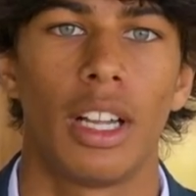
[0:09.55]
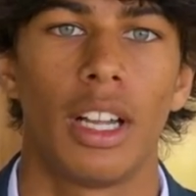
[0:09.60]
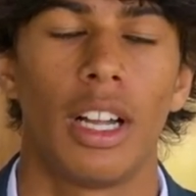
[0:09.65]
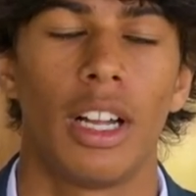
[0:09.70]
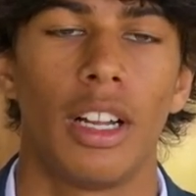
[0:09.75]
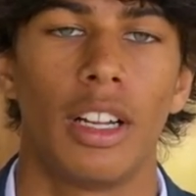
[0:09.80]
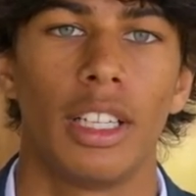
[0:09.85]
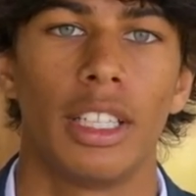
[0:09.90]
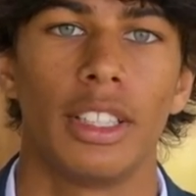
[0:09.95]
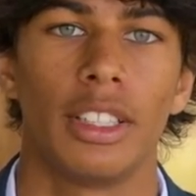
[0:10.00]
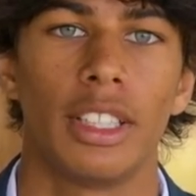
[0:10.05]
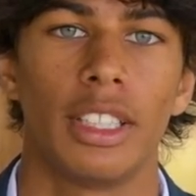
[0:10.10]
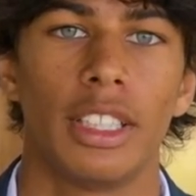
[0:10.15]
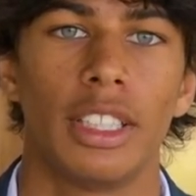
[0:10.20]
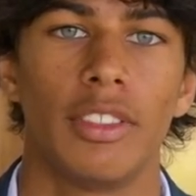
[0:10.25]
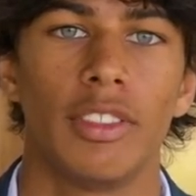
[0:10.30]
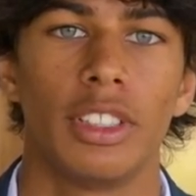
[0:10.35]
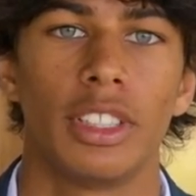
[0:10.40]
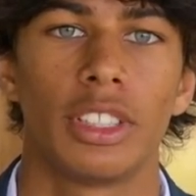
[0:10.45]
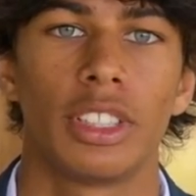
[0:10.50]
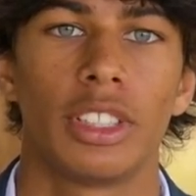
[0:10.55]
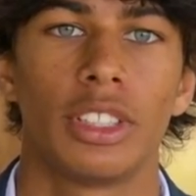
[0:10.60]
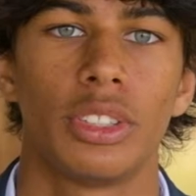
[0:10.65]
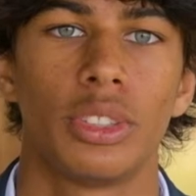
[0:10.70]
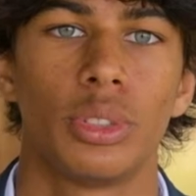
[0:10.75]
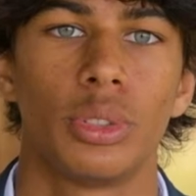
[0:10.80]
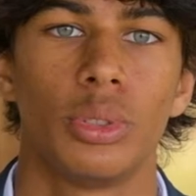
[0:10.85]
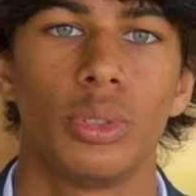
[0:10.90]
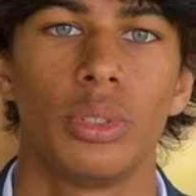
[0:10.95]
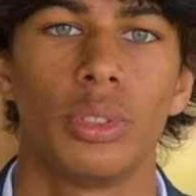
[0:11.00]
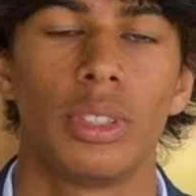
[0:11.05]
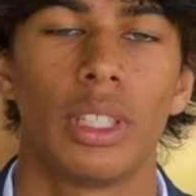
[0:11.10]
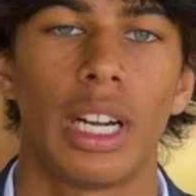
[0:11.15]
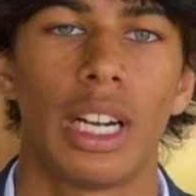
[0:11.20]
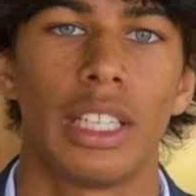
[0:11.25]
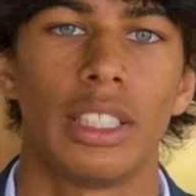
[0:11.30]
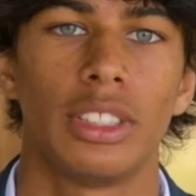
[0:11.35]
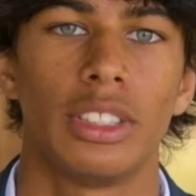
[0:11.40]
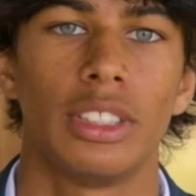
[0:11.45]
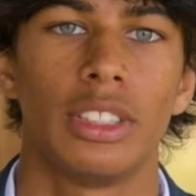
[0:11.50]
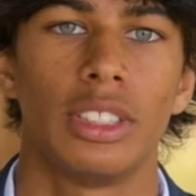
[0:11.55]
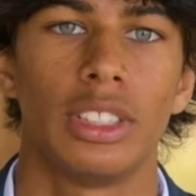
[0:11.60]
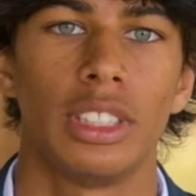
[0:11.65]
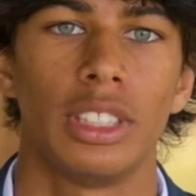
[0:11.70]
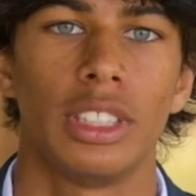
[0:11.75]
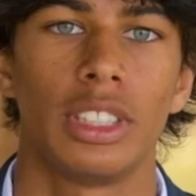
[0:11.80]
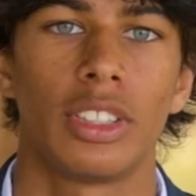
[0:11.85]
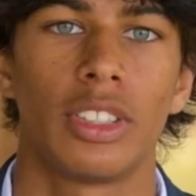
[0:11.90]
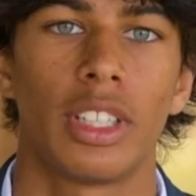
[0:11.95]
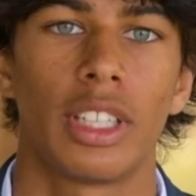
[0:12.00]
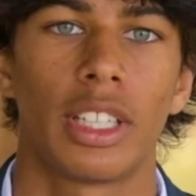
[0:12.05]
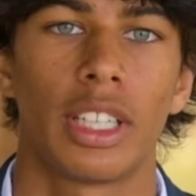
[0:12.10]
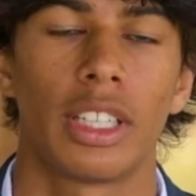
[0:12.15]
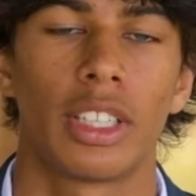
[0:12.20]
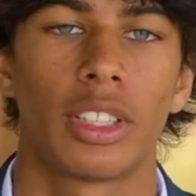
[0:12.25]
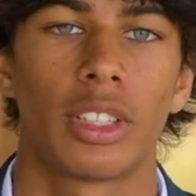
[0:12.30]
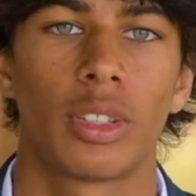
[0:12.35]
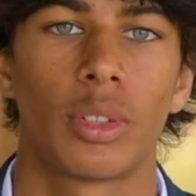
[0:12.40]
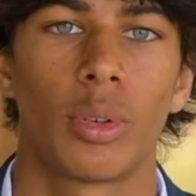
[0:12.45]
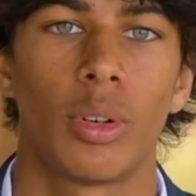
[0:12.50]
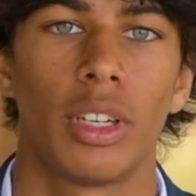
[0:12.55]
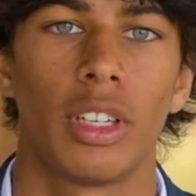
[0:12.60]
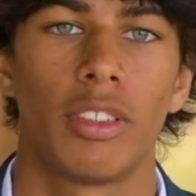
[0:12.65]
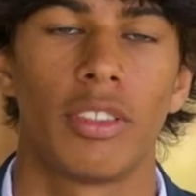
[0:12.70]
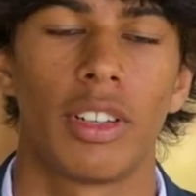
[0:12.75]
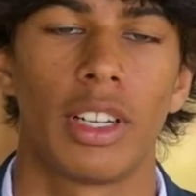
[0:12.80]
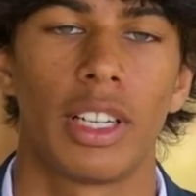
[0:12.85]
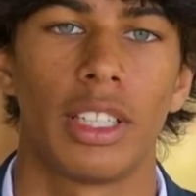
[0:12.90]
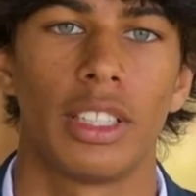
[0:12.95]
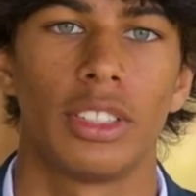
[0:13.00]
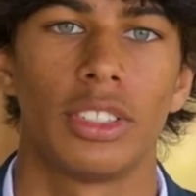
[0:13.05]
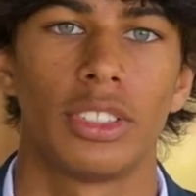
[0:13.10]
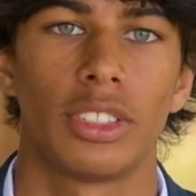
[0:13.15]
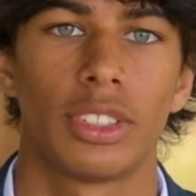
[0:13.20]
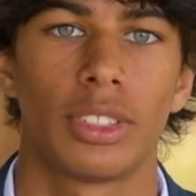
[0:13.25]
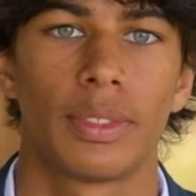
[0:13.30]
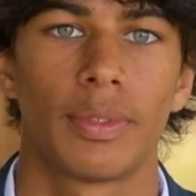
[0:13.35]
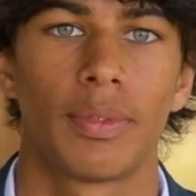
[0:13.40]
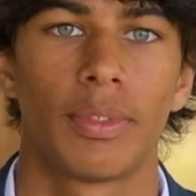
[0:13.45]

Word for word: uh, in the Division 2 ICC cricket qualifiers.